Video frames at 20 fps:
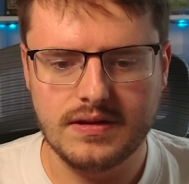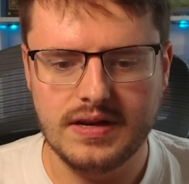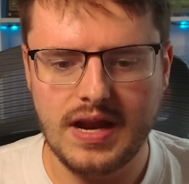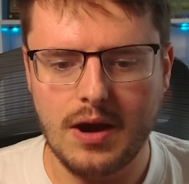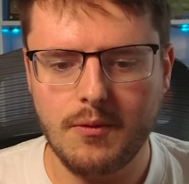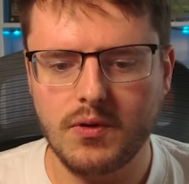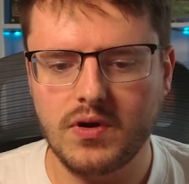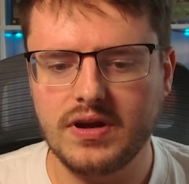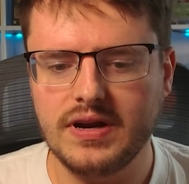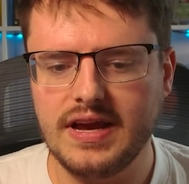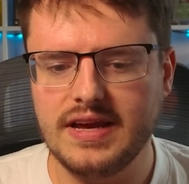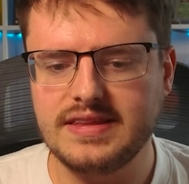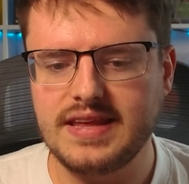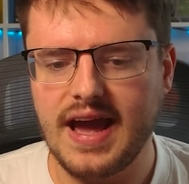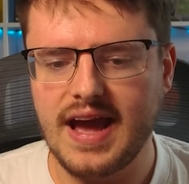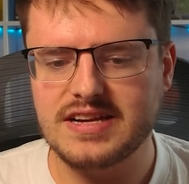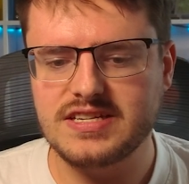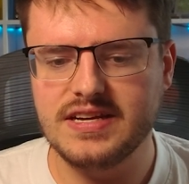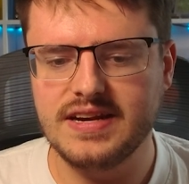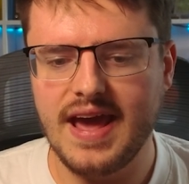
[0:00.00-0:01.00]
Now we're going to
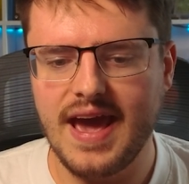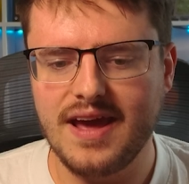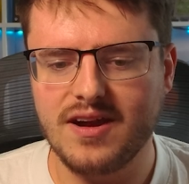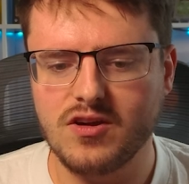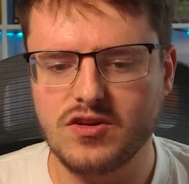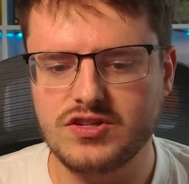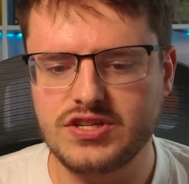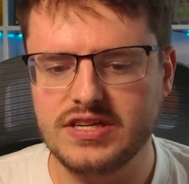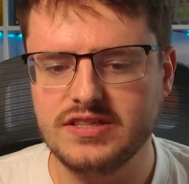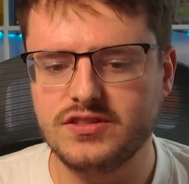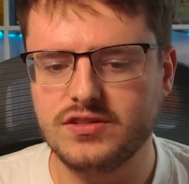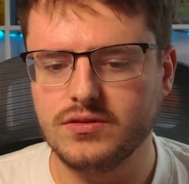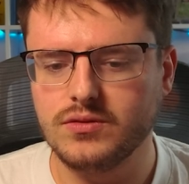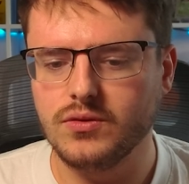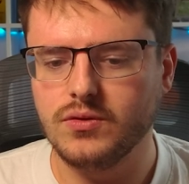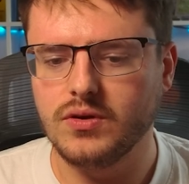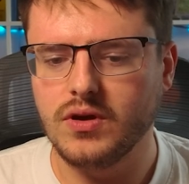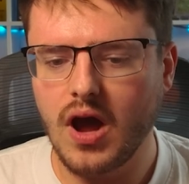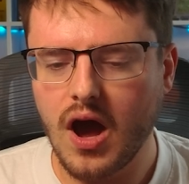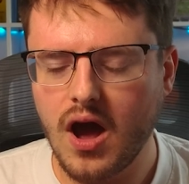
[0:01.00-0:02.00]
attach an energy to
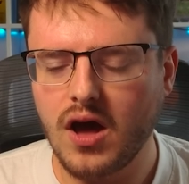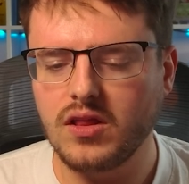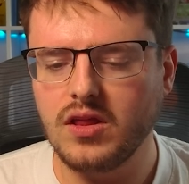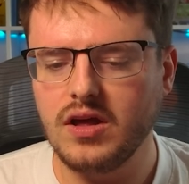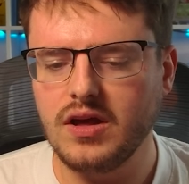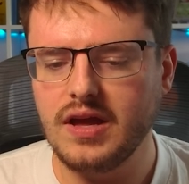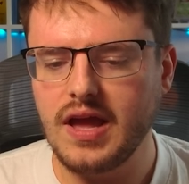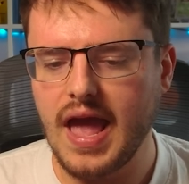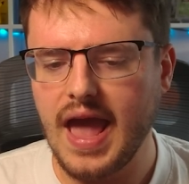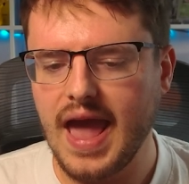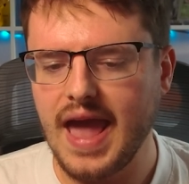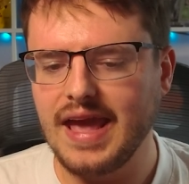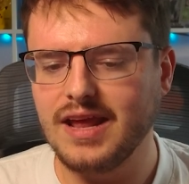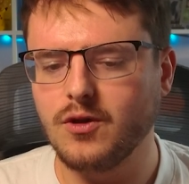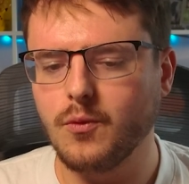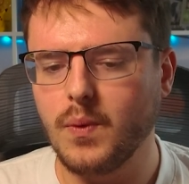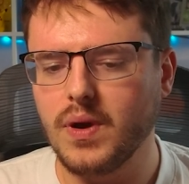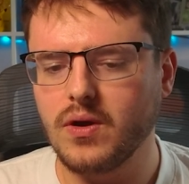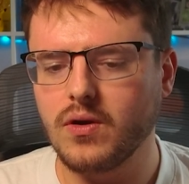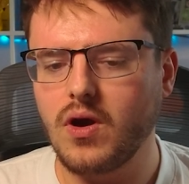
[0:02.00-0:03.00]
Lunala,
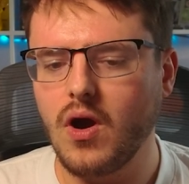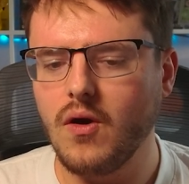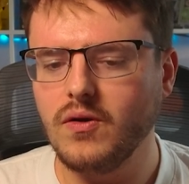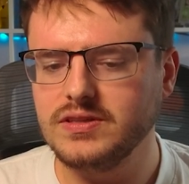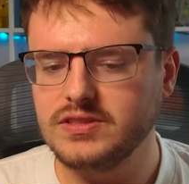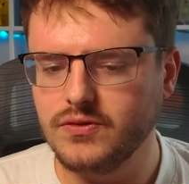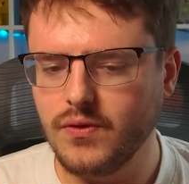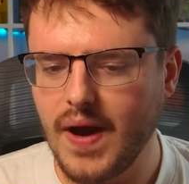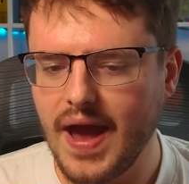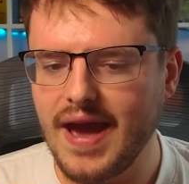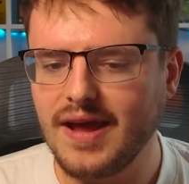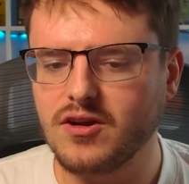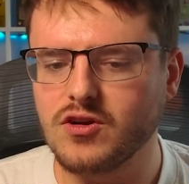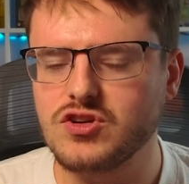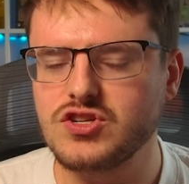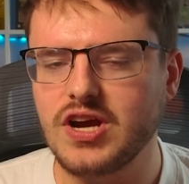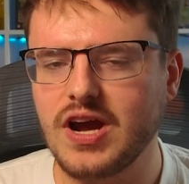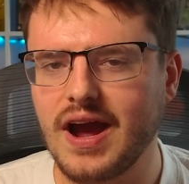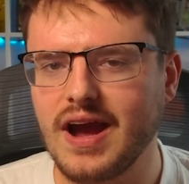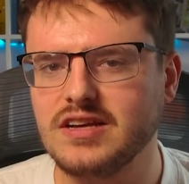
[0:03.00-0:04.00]
and we're going to
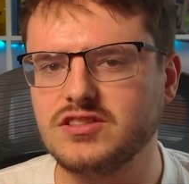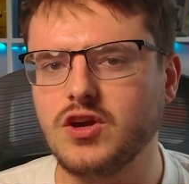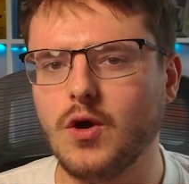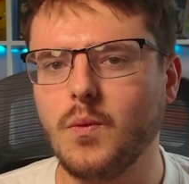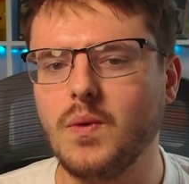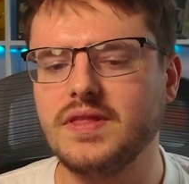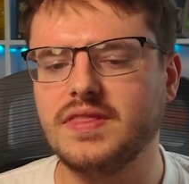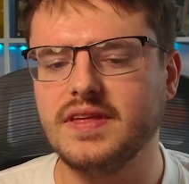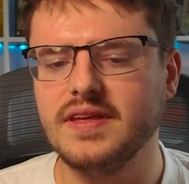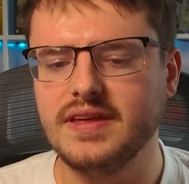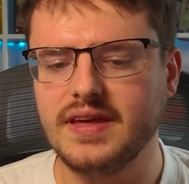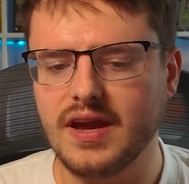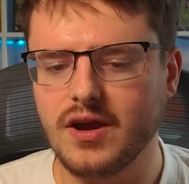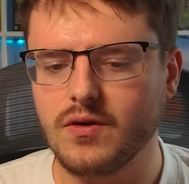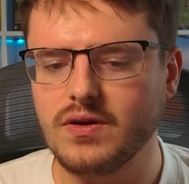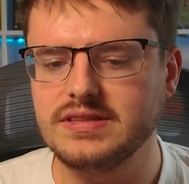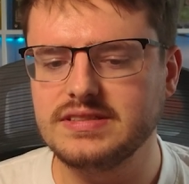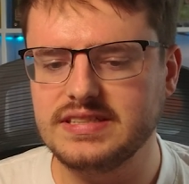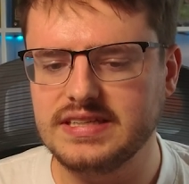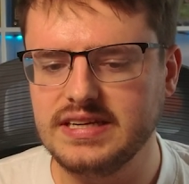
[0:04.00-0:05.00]
energize with
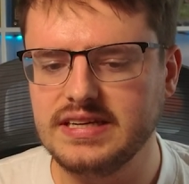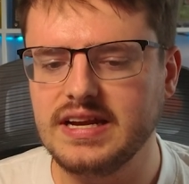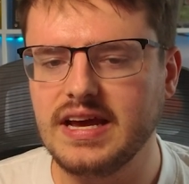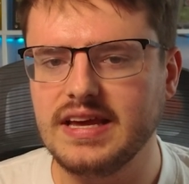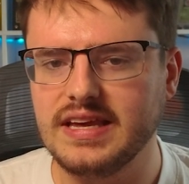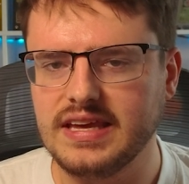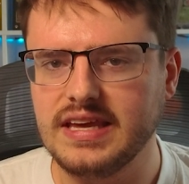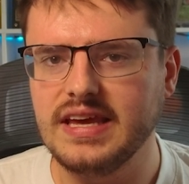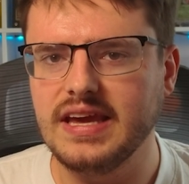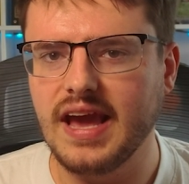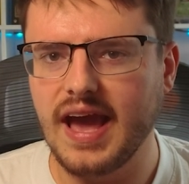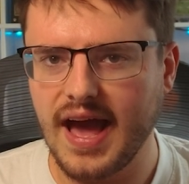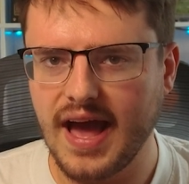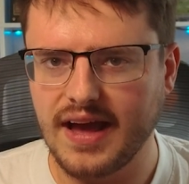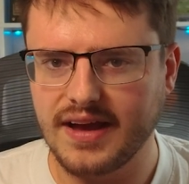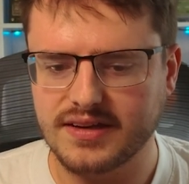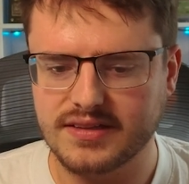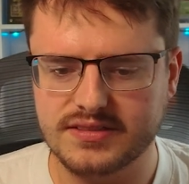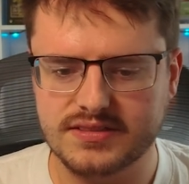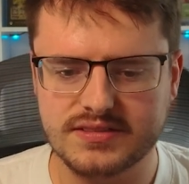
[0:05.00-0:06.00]
Giratina
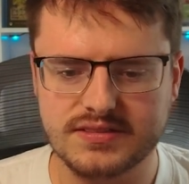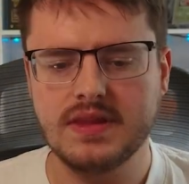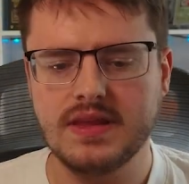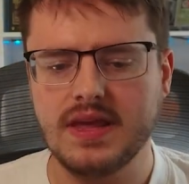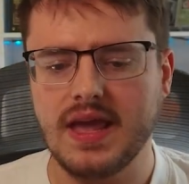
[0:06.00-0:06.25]
EX.